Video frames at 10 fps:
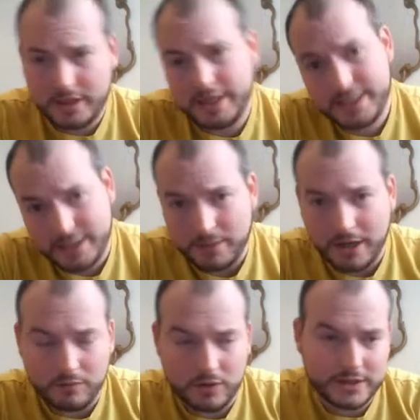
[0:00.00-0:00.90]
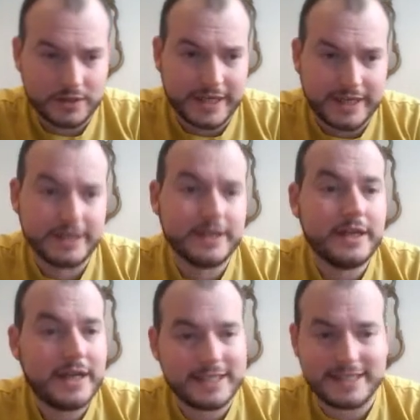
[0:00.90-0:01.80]
He's doubled up rooks. Okay,
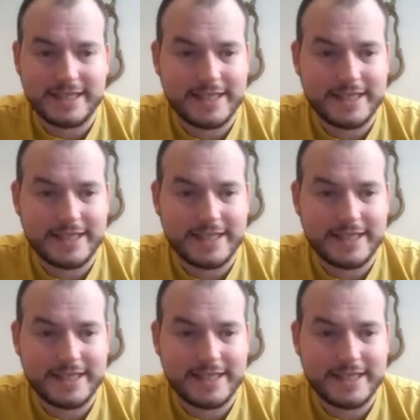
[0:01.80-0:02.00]
as I say,